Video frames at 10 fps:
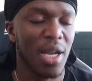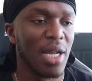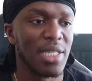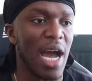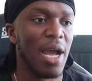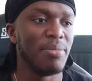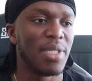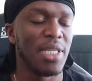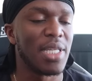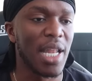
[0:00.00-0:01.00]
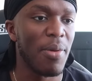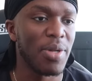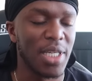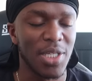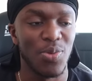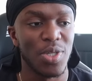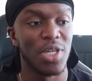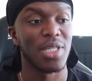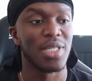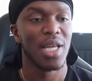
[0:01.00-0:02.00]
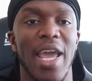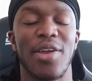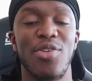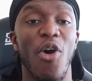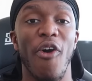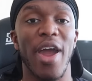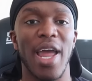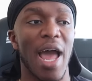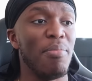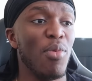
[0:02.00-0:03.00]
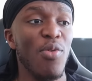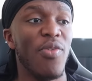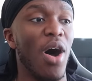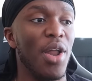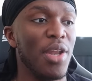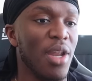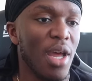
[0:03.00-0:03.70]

A lot of times these celebrities would just ignore it and move on